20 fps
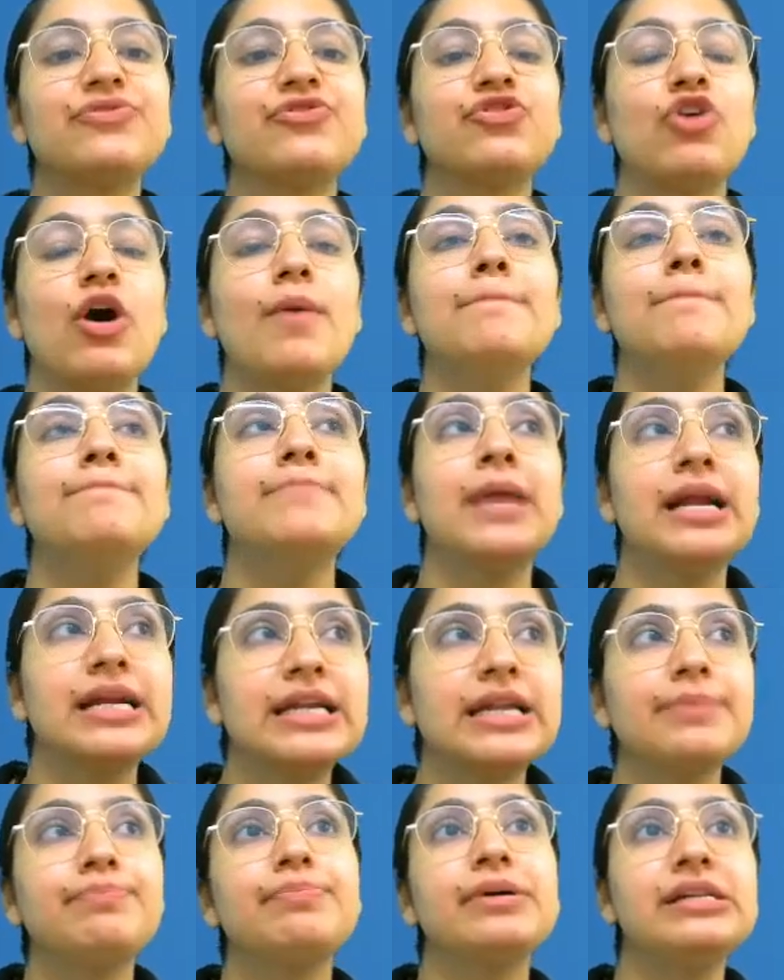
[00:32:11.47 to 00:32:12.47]
from
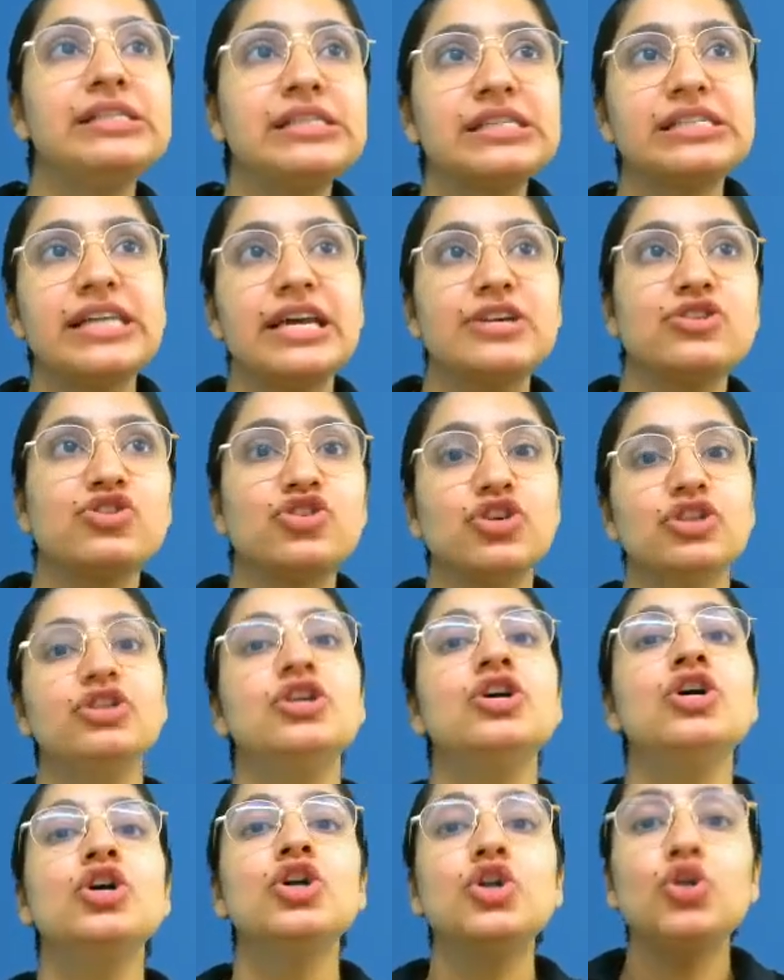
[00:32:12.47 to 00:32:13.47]
multiple station
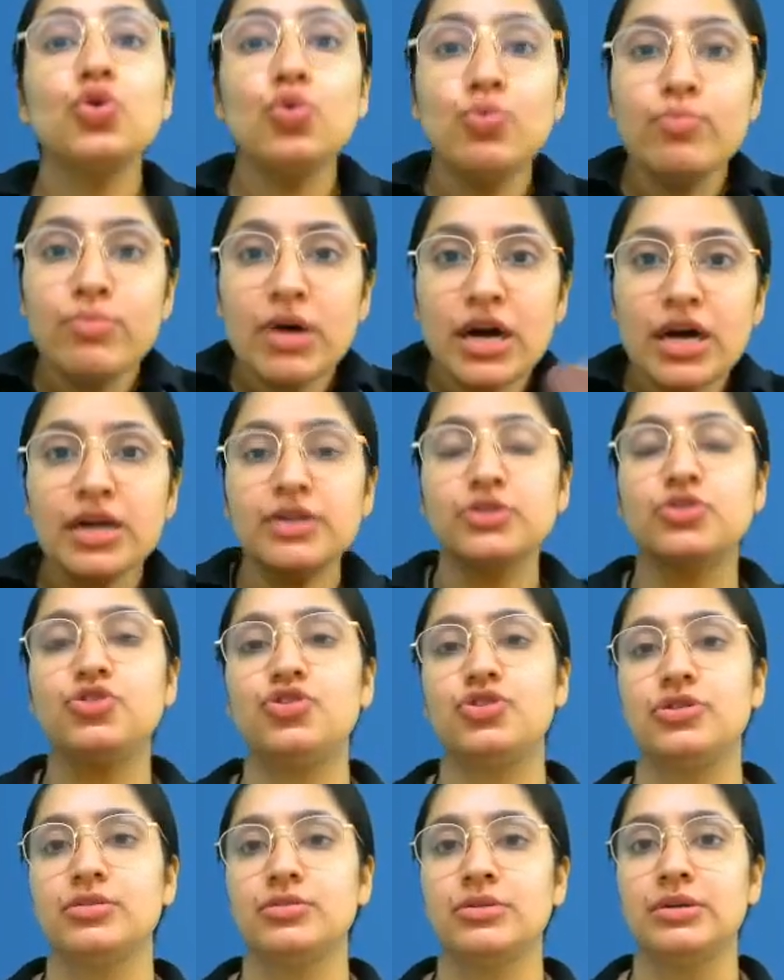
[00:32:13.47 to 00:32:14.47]
to merge.